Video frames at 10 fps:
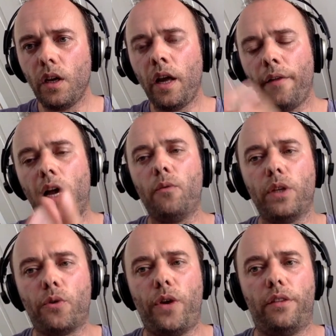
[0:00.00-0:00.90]
and
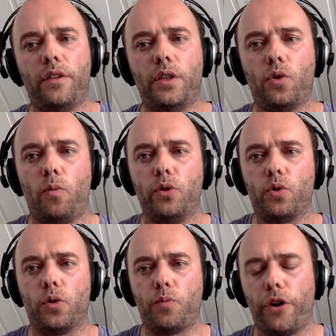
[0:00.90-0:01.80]
we created this open
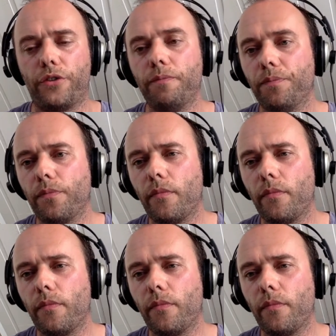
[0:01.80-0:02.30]
source project.